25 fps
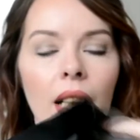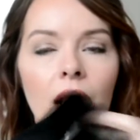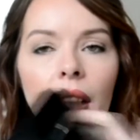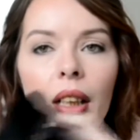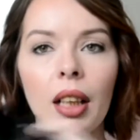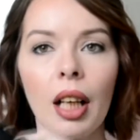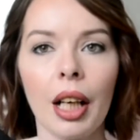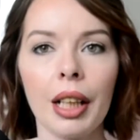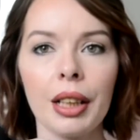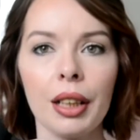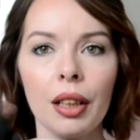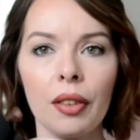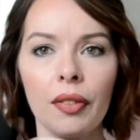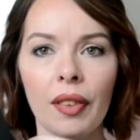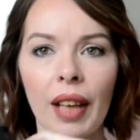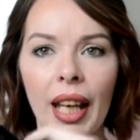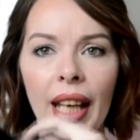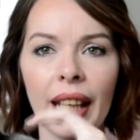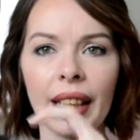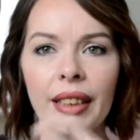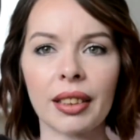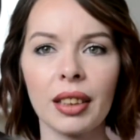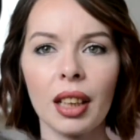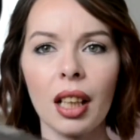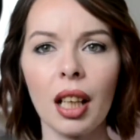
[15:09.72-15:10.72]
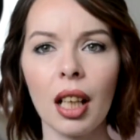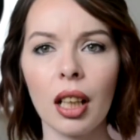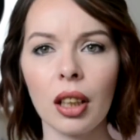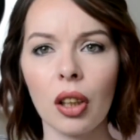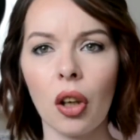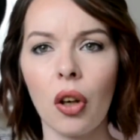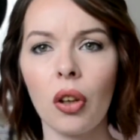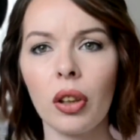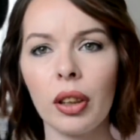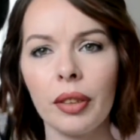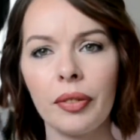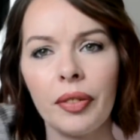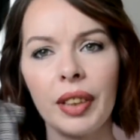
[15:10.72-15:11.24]
are kind of a dark
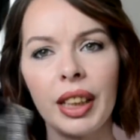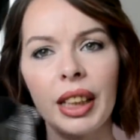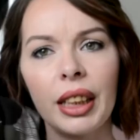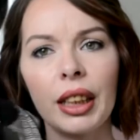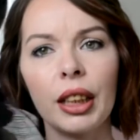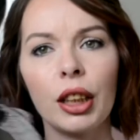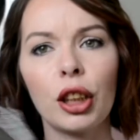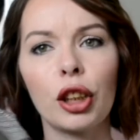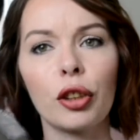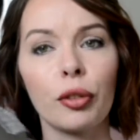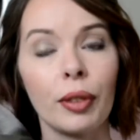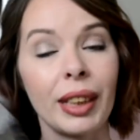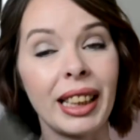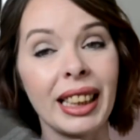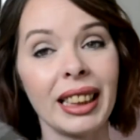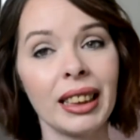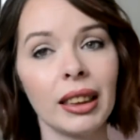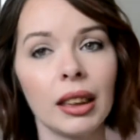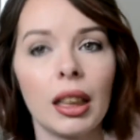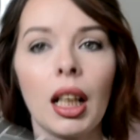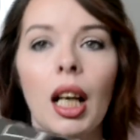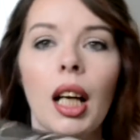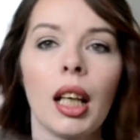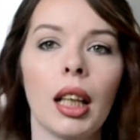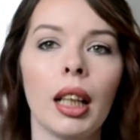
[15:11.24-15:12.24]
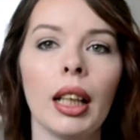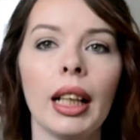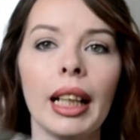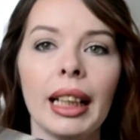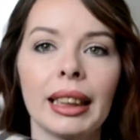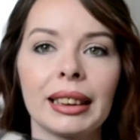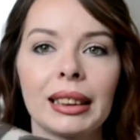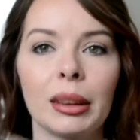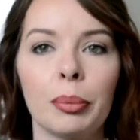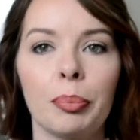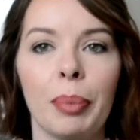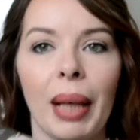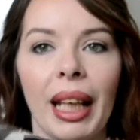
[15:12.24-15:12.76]
olivey green colour
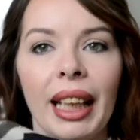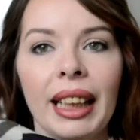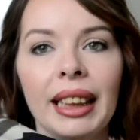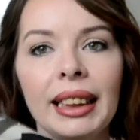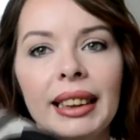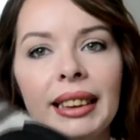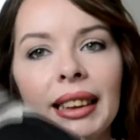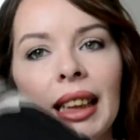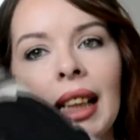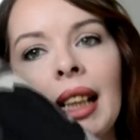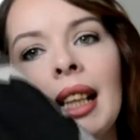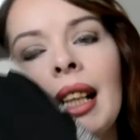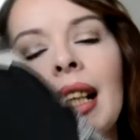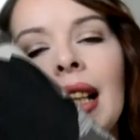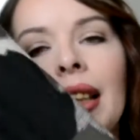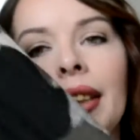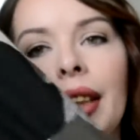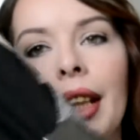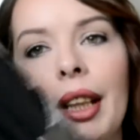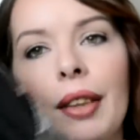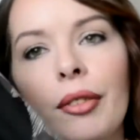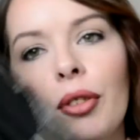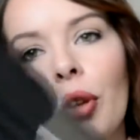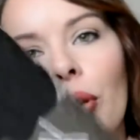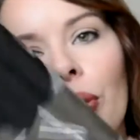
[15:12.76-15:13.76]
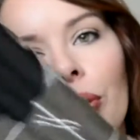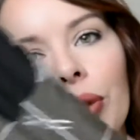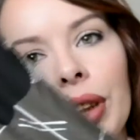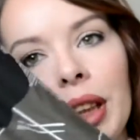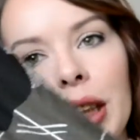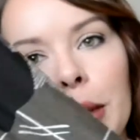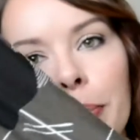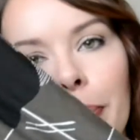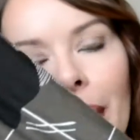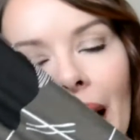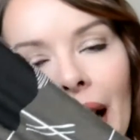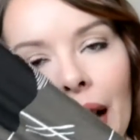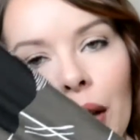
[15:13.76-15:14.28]
as the base. And then I've got all
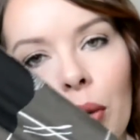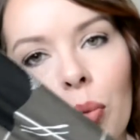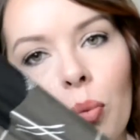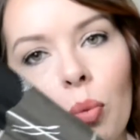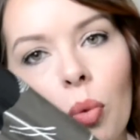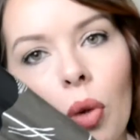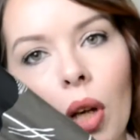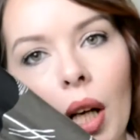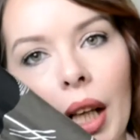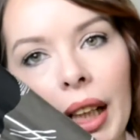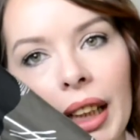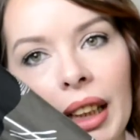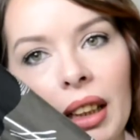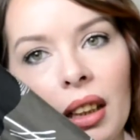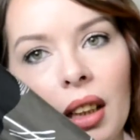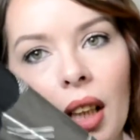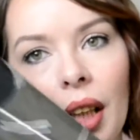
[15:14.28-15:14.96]
these black and white